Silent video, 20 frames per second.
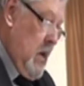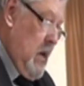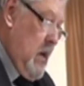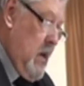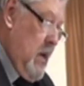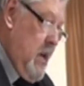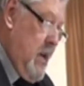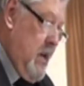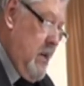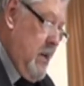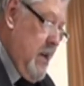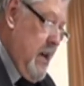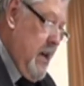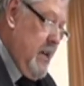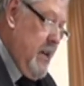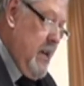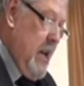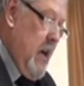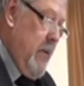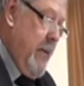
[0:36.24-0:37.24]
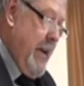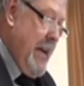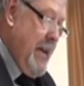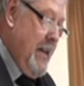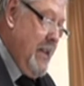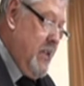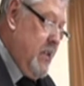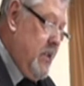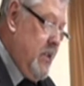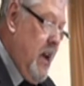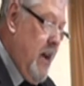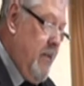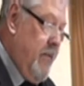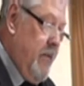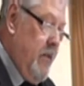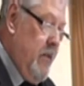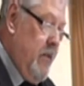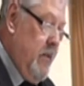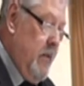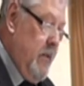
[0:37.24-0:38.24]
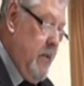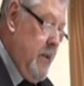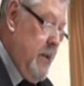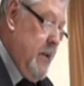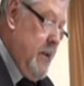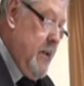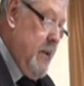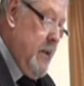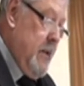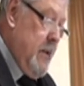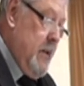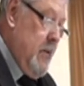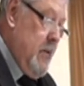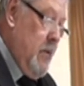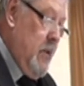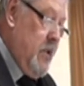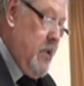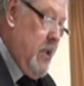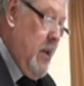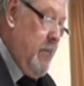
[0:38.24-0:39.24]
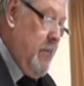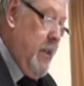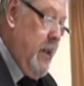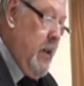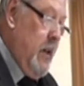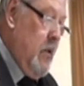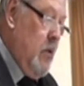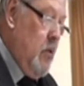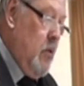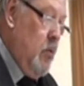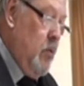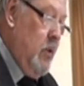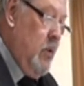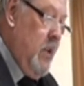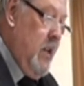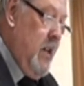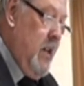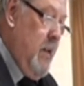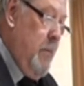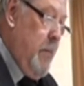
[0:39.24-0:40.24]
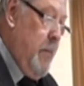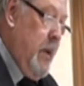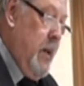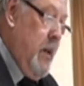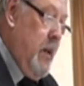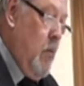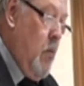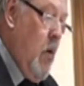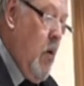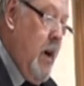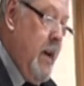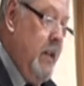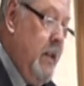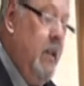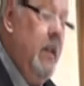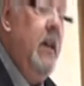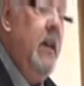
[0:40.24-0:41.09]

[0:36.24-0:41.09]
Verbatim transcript: Lynn unknowingly suffered with something called DPYD